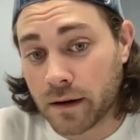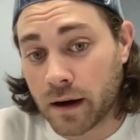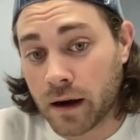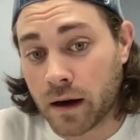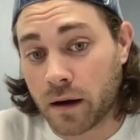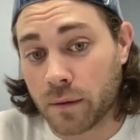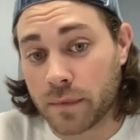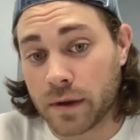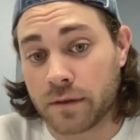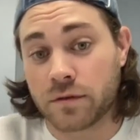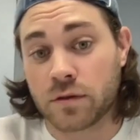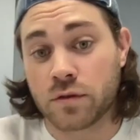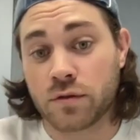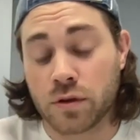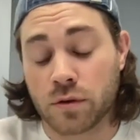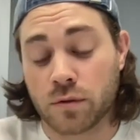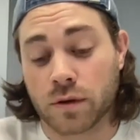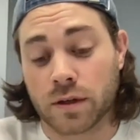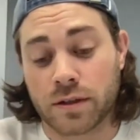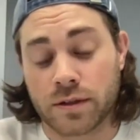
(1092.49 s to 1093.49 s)
If you
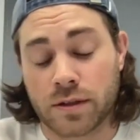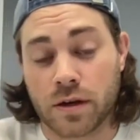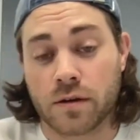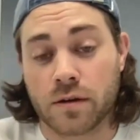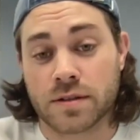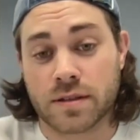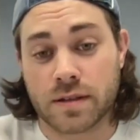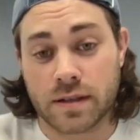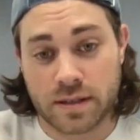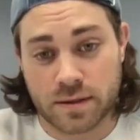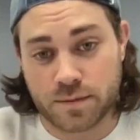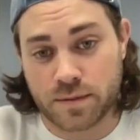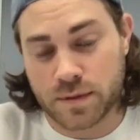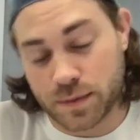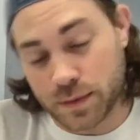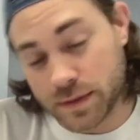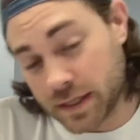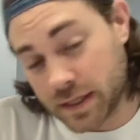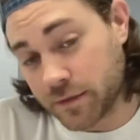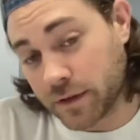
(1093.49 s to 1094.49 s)
do want to dose
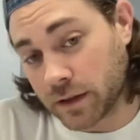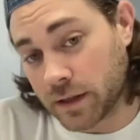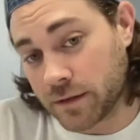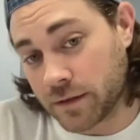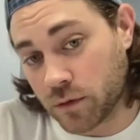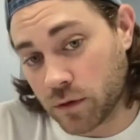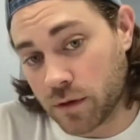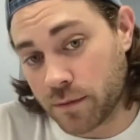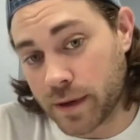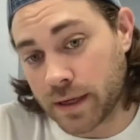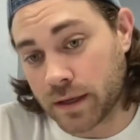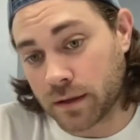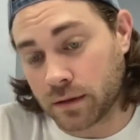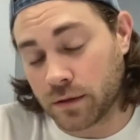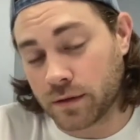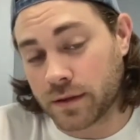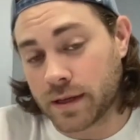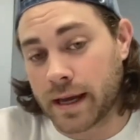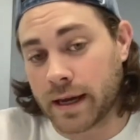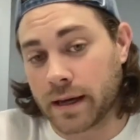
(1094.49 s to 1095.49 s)
specifically for the beta
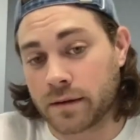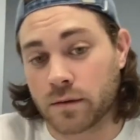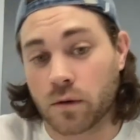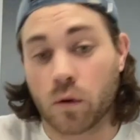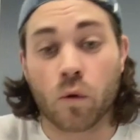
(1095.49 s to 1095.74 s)
glucan,